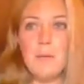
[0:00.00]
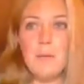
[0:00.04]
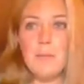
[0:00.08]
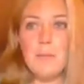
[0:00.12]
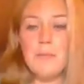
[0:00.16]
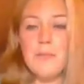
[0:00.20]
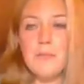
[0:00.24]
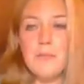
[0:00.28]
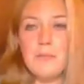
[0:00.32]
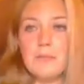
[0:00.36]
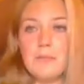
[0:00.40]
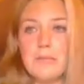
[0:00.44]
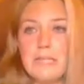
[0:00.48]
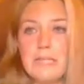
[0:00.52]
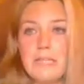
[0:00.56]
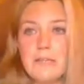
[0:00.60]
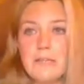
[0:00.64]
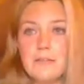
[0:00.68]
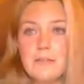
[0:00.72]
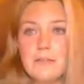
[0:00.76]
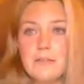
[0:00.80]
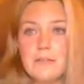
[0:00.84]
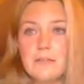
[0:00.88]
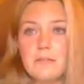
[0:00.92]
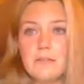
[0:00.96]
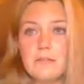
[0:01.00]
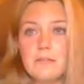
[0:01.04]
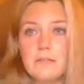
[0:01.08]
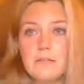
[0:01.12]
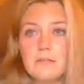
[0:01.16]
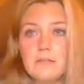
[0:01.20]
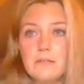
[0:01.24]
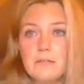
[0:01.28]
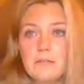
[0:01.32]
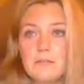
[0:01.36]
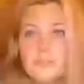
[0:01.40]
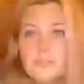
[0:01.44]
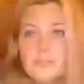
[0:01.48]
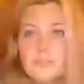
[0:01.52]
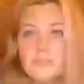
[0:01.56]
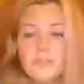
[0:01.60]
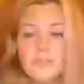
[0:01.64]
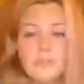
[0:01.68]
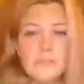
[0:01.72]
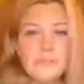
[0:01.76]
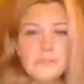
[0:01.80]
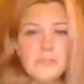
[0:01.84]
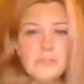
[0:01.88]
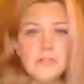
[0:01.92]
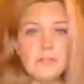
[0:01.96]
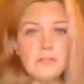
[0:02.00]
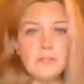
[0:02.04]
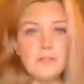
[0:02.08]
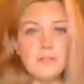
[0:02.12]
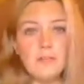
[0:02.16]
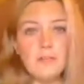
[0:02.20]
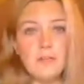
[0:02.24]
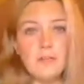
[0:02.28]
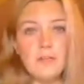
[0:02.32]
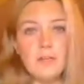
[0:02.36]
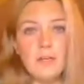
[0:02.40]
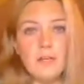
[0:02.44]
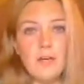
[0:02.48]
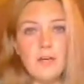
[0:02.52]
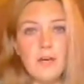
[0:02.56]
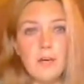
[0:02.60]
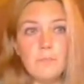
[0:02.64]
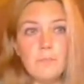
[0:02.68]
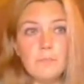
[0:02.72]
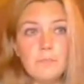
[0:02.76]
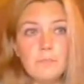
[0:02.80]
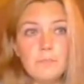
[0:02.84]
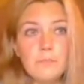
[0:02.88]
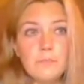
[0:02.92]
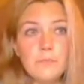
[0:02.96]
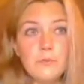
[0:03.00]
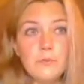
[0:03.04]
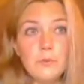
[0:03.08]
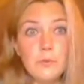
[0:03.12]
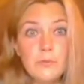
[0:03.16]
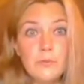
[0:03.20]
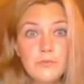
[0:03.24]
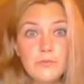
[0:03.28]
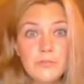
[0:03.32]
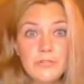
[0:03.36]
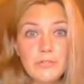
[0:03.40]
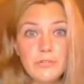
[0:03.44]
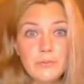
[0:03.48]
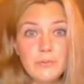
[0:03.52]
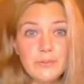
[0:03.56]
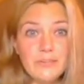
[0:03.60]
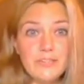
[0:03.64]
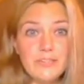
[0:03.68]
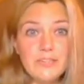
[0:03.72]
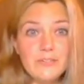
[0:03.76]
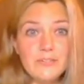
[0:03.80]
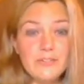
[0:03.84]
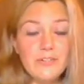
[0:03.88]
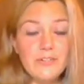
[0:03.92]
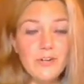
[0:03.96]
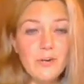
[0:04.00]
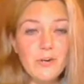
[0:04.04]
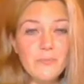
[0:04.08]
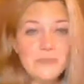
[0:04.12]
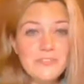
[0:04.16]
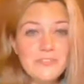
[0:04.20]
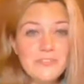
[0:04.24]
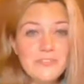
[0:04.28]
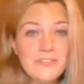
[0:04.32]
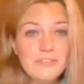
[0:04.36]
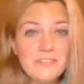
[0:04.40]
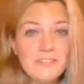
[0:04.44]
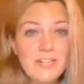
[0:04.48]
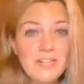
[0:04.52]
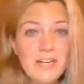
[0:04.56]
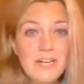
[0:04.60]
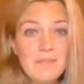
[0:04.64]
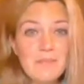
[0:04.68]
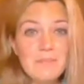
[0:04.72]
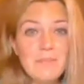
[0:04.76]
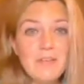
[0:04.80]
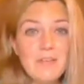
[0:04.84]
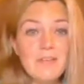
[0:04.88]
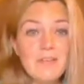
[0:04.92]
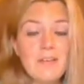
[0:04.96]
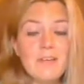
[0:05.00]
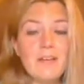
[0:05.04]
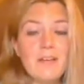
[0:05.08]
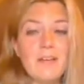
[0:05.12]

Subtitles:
I put the link in the description. Do it very quickly if you're almost out of time.